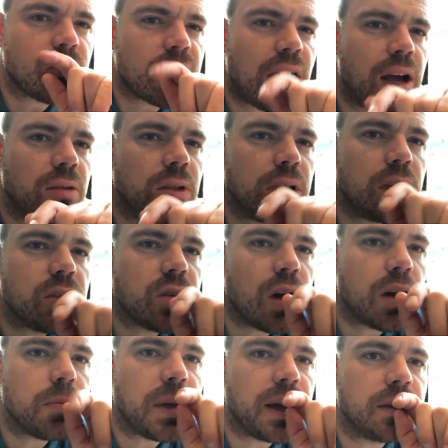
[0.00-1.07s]
How real is
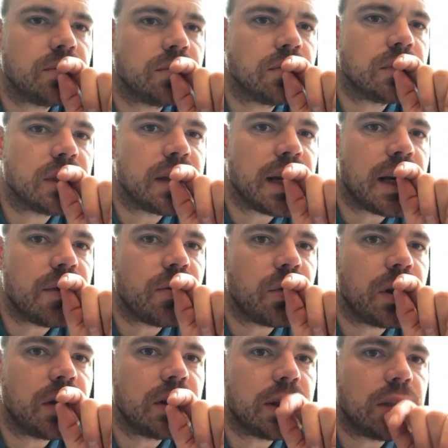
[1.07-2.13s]
R, man? Dave, the
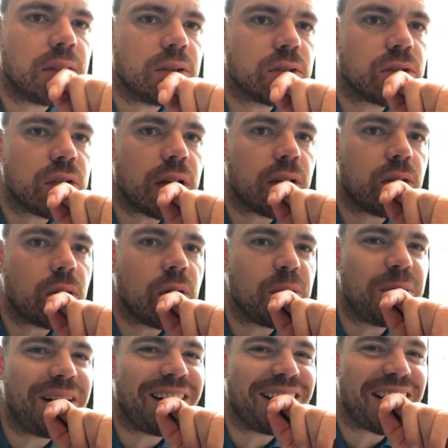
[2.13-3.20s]
real deal. Should I throw him
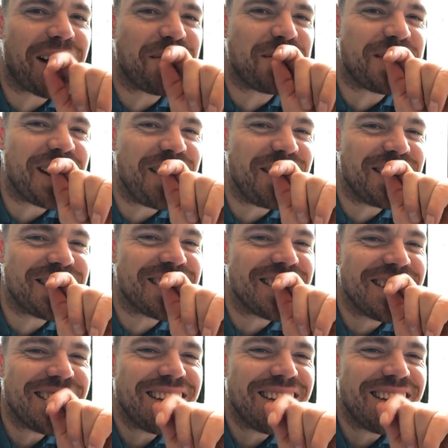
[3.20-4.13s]
on life savings?